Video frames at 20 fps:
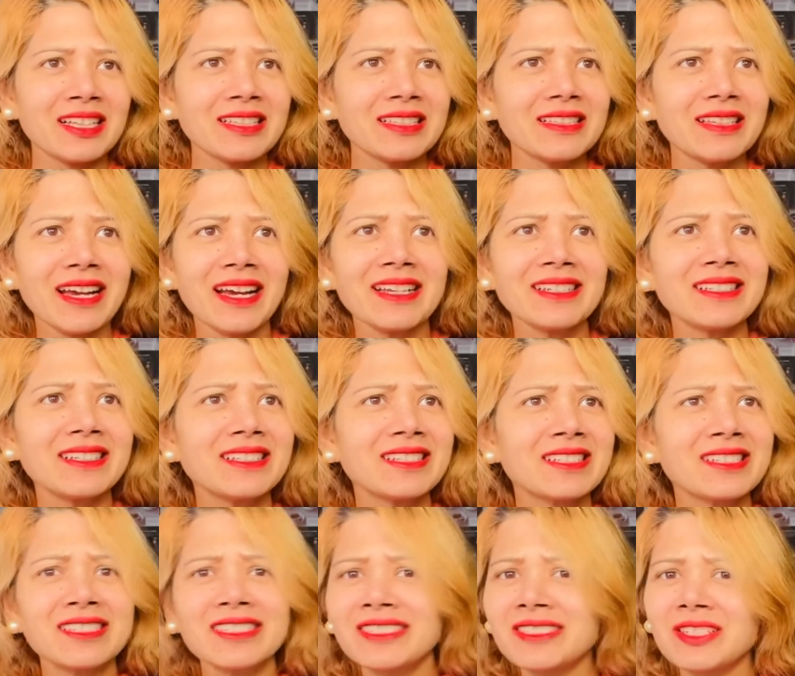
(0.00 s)
Then is
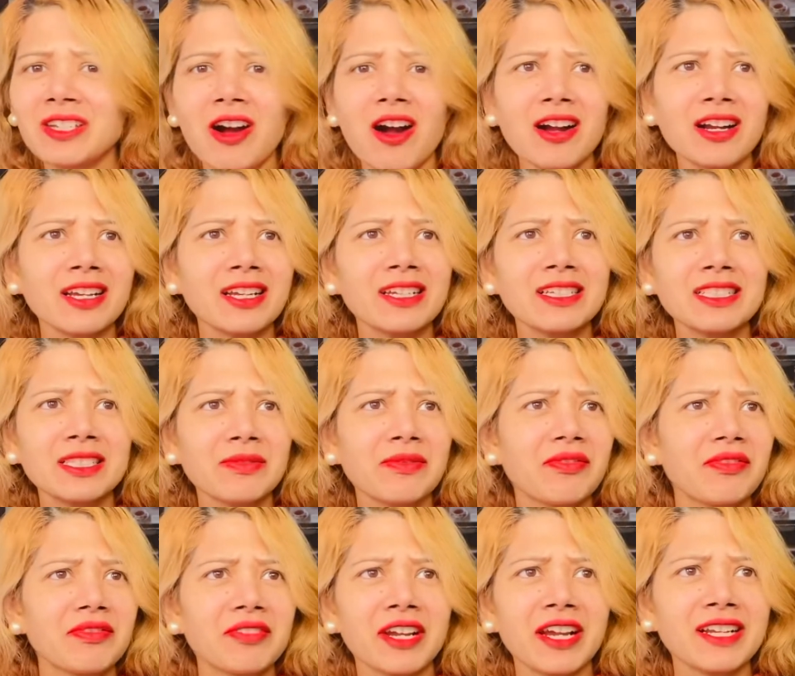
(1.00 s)
she talking
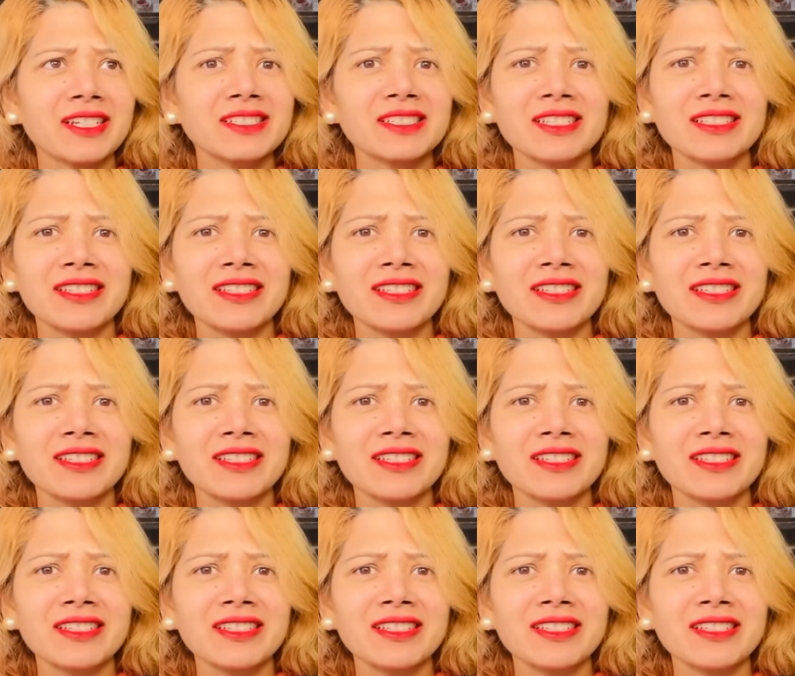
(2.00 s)
French?